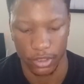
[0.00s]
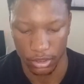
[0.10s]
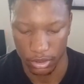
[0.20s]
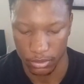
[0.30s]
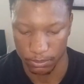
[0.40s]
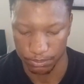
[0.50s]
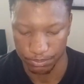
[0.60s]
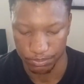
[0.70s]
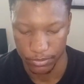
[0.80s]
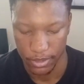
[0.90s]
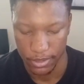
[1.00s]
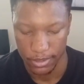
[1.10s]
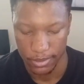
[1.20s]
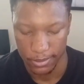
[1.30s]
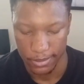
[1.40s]
in
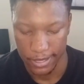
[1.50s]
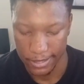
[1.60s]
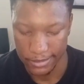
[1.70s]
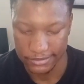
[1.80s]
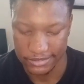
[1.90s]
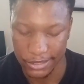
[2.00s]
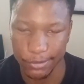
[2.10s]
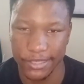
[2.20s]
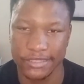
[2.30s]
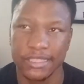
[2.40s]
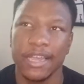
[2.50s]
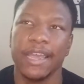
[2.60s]
this series,